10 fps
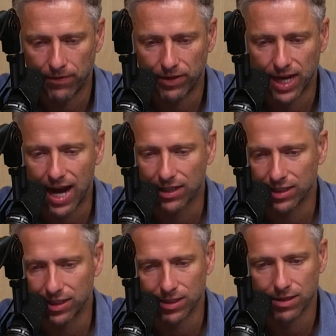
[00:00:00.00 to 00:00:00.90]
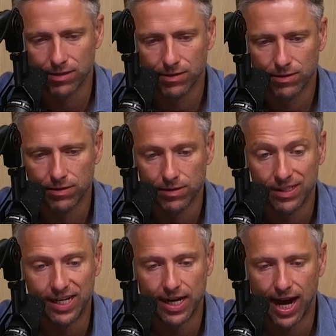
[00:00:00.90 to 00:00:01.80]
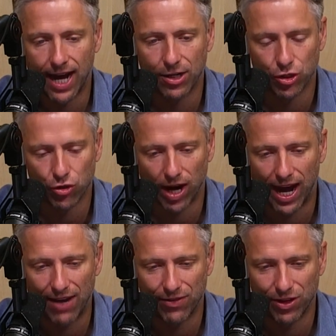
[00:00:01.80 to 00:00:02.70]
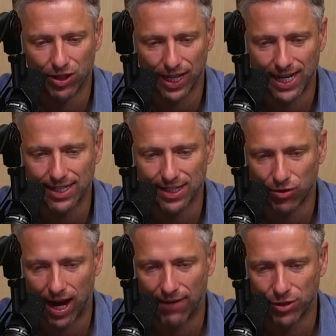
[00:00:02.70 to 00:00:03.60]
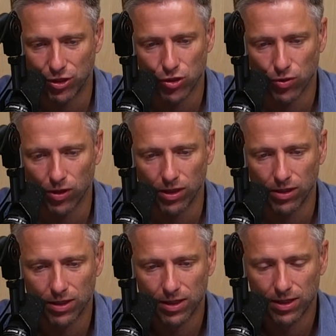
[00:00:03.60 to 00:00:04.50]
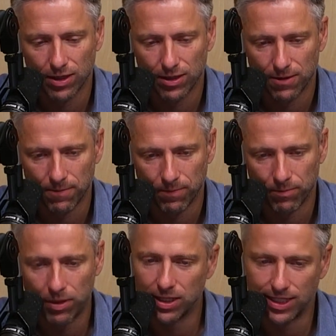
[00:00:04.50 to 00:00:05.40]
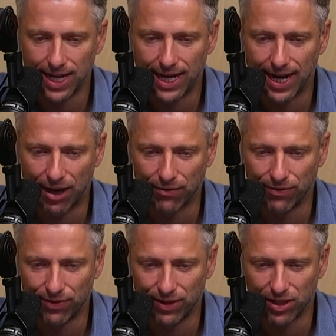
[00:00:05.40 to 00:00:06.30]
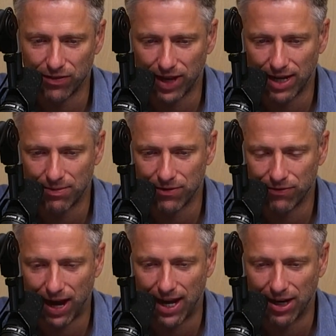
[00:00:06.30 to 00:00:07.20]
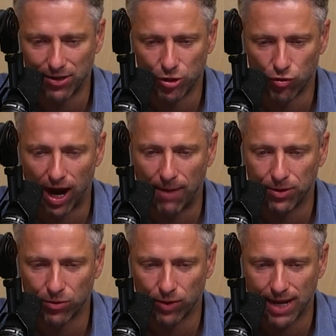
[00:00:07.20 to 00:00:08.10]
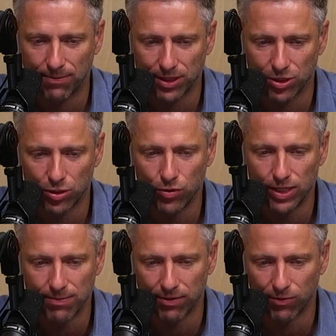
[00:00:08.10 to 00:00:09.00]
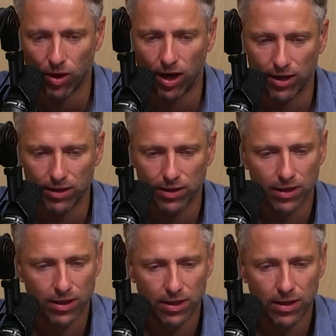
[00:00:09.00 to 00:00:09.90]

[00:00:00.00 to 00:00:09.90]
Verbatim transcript: if the coxswains did not drive their landing craft ashore, but instead, out of fear of enemy fire, dropped the ramps in too deep of water,